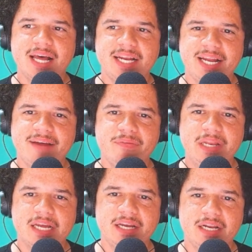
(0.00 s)
And every
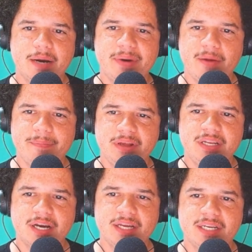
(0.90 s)
night, about
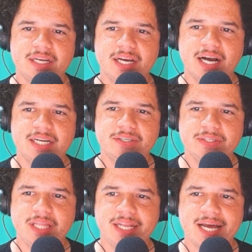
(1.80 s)
midnight, I
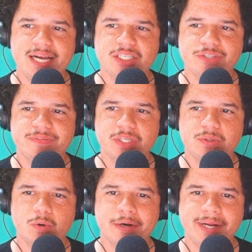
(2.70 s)
turned the latch of the
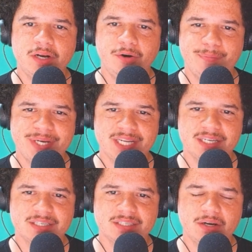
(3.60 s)
door and opened it,
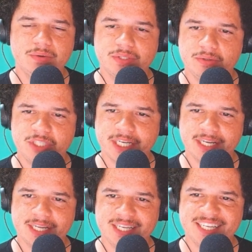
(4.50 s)
oh so
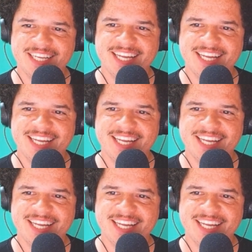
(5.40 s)
gently.